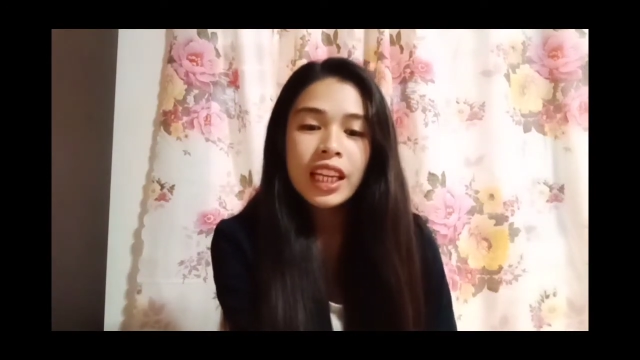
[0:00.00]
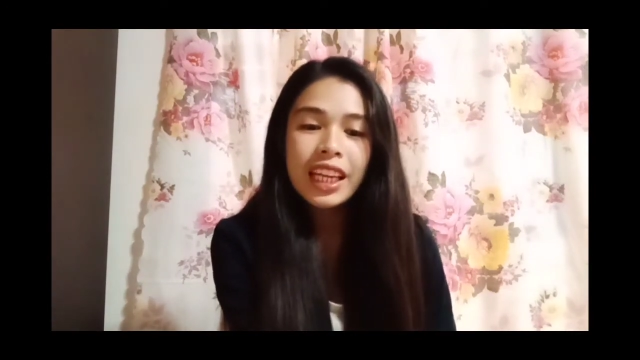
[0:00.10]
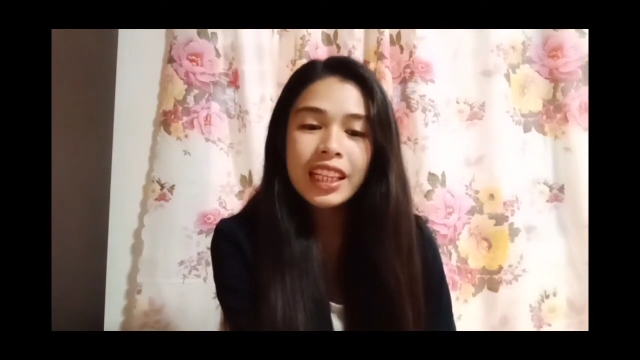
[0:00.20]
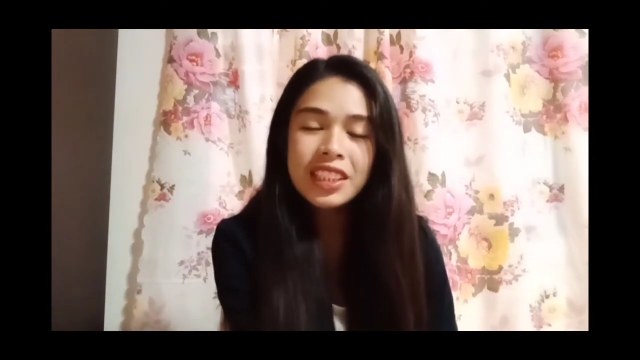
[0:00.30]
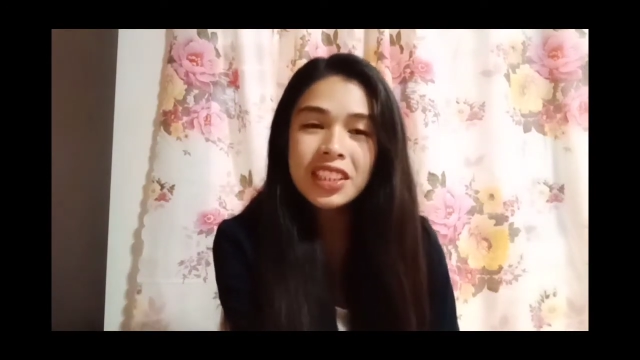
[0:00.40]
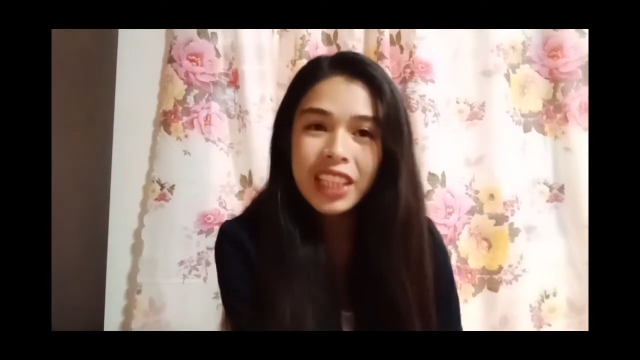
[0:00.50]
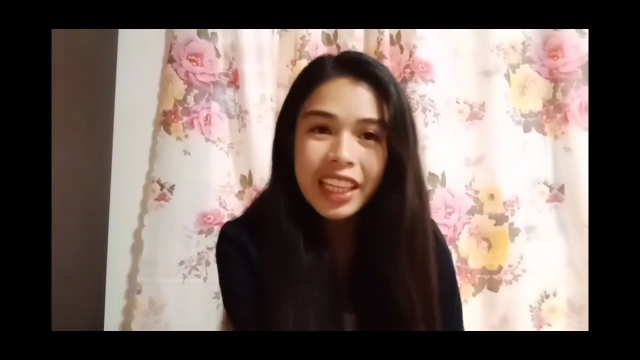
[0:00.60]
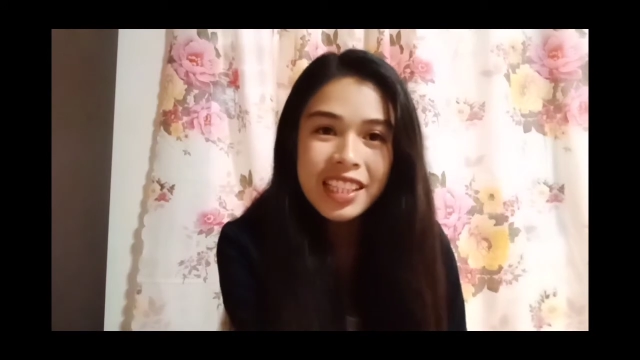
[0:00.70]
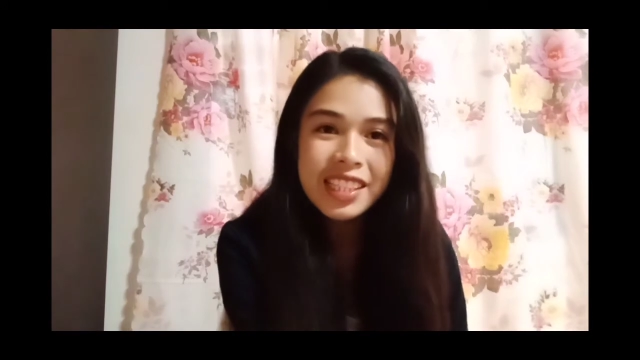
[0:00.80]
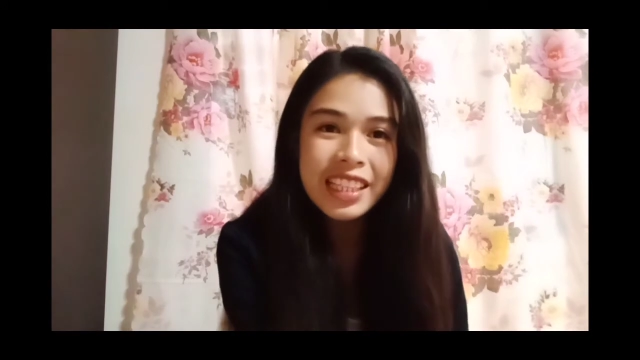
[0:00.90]

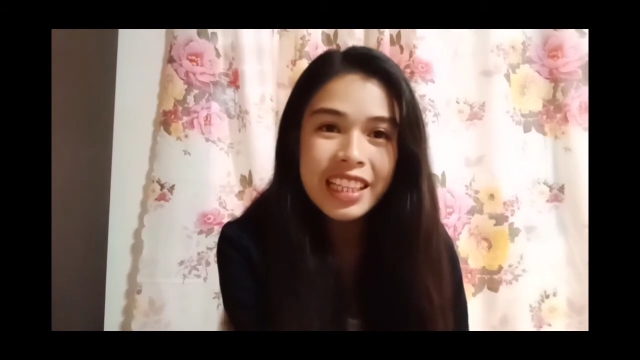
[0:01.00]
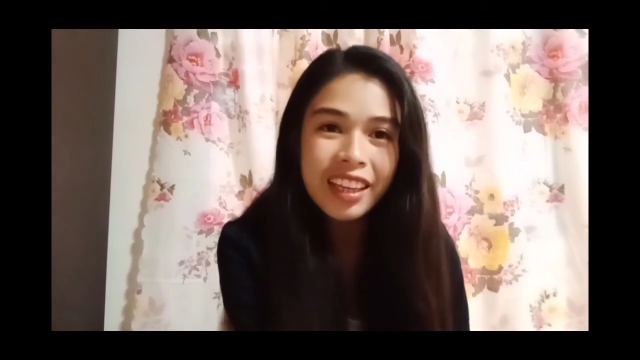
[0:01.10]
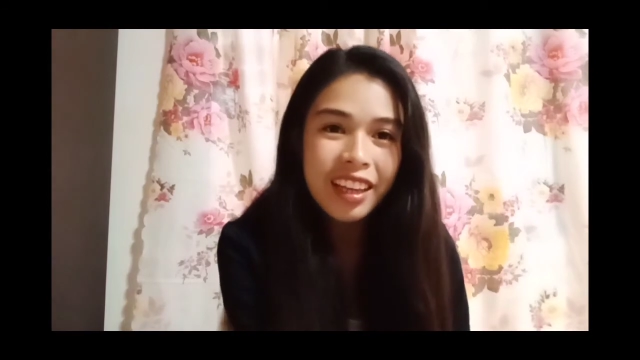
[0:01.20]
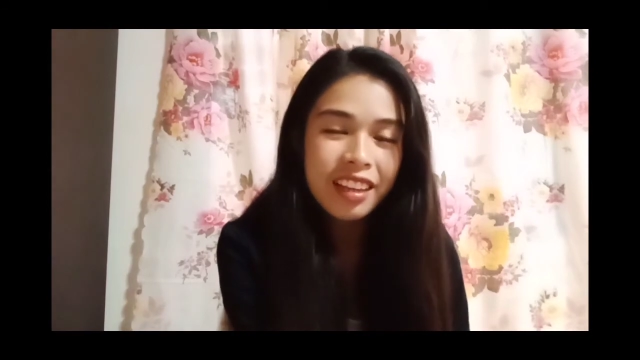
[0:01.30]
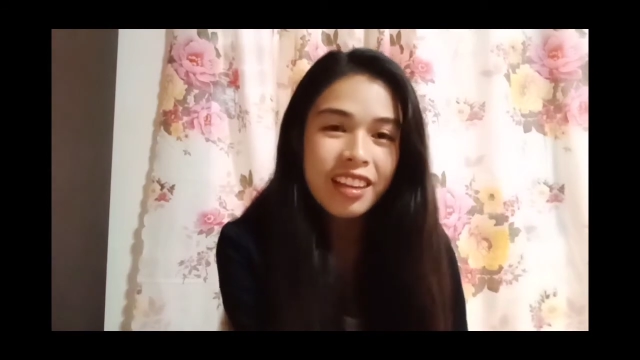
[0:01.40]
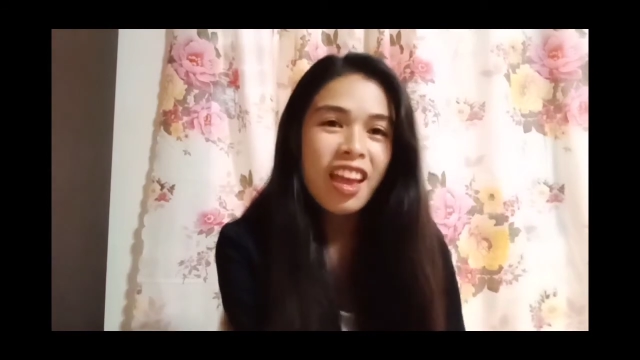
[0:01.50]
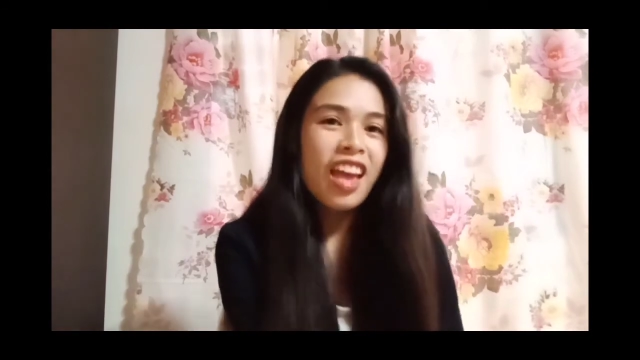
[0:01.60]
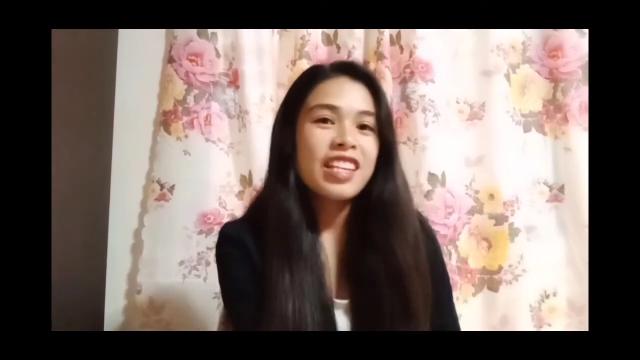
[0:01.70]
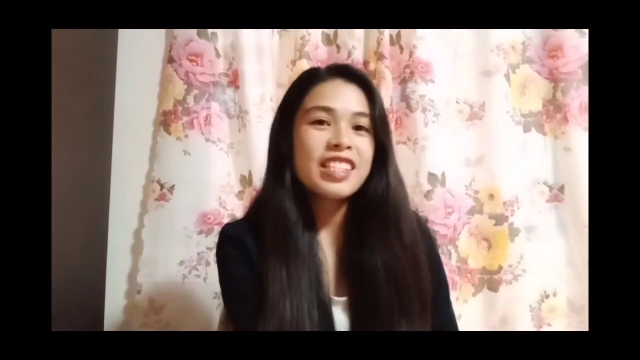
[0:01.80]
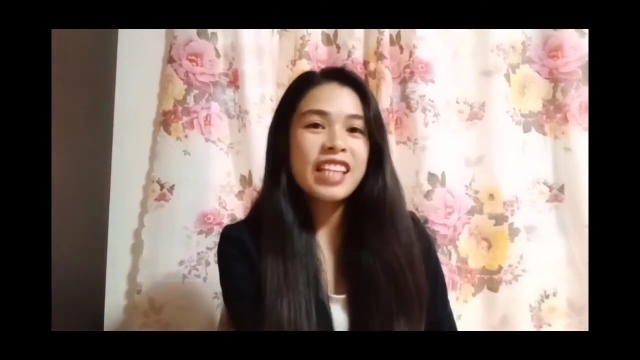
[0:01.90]
Indeed, Celine.
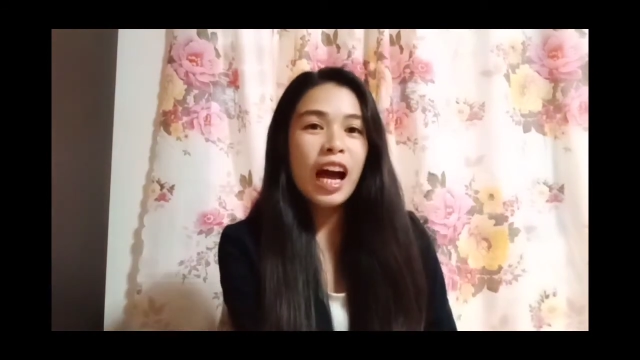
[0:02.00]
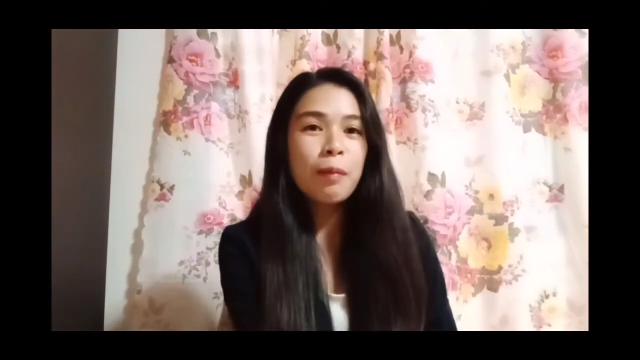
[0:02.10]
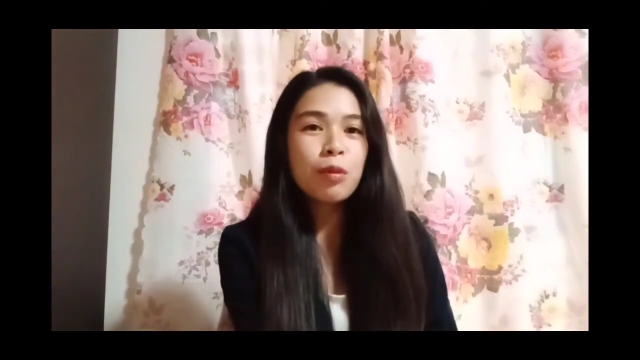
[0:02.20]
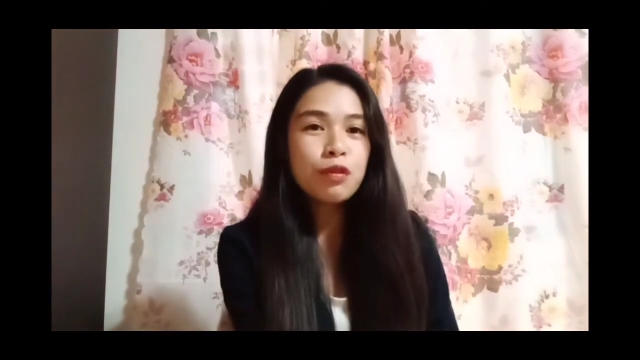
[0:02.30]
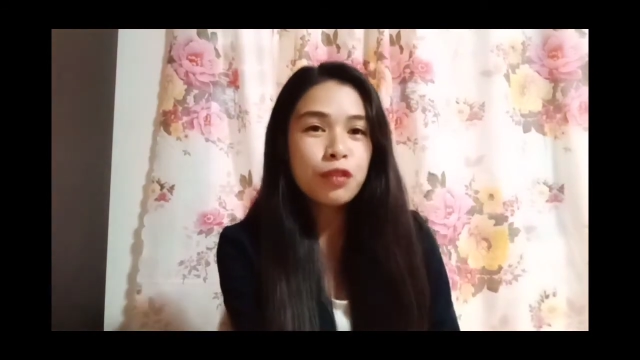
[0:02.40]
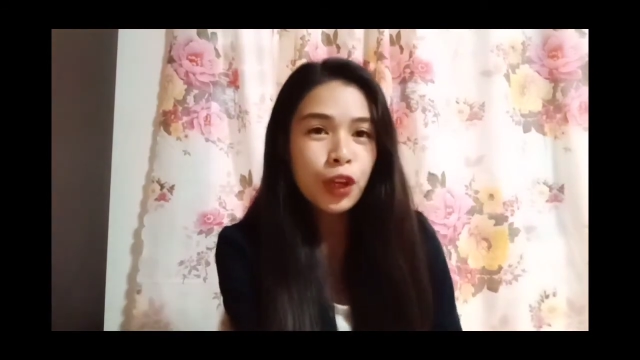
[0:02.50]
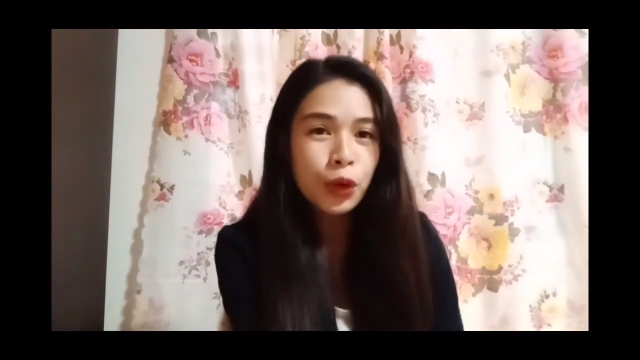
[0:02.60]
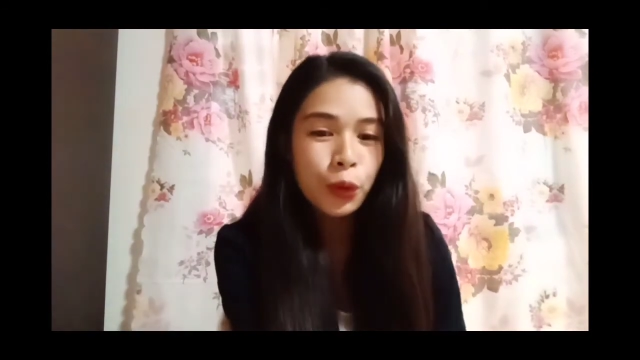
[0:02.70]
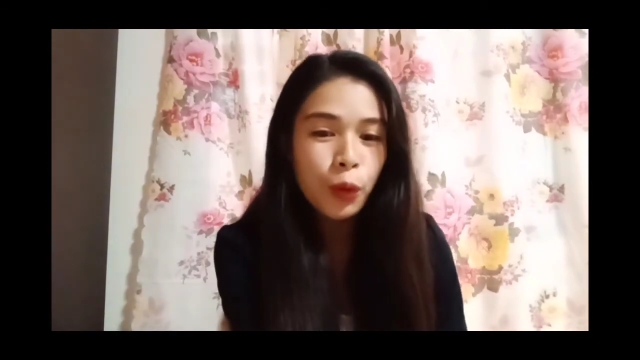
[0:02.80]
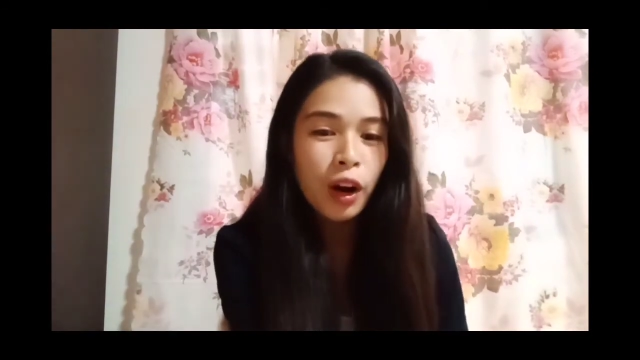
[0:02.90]
Some of you